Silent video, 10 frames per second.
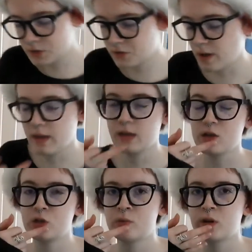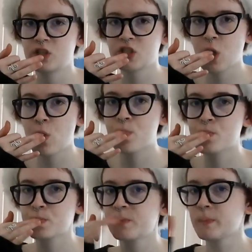Australian YouTubers.
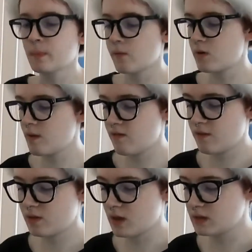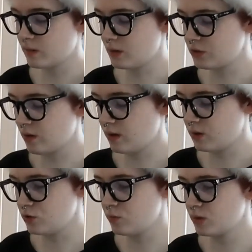One of my favorite things about Australian
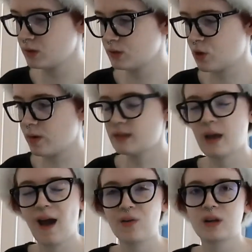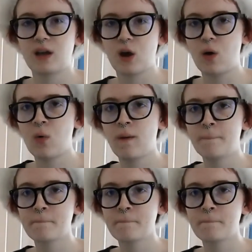YouTubers is they always say, "How did I go?"